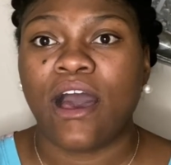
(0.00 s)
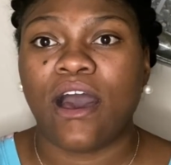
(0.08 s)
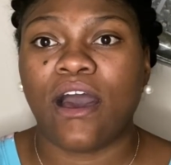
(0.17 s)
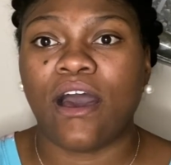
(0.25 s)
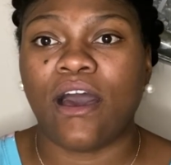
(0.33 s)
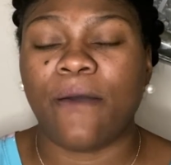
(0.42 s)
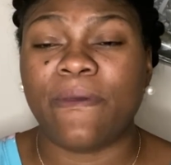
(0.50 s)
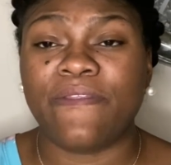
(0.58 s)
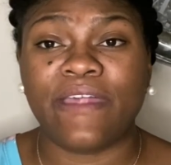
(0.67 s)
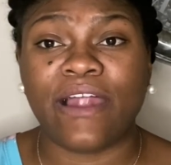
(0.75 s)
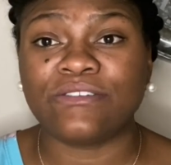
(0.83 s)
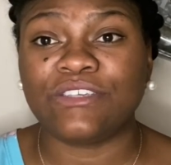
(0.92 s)
And
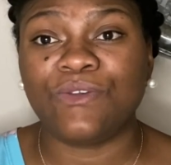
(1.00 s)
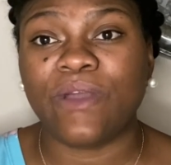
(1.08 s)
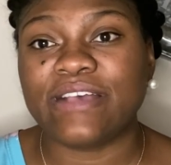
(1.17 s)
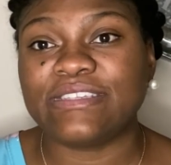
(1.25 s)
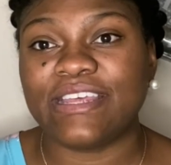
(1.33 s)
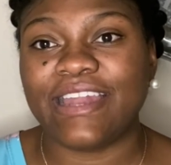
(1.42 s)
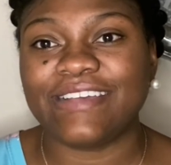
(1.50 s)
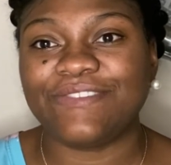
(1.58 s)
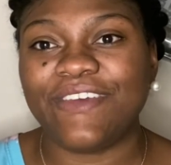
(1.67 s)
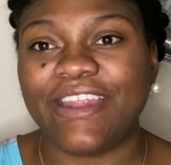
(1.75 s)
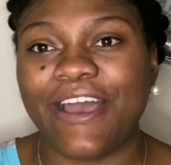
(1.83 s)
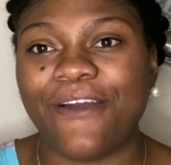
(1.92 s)
then I'll see you guys in the next
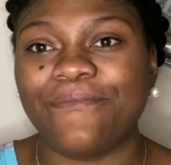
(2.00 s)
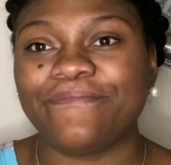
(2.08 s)
video.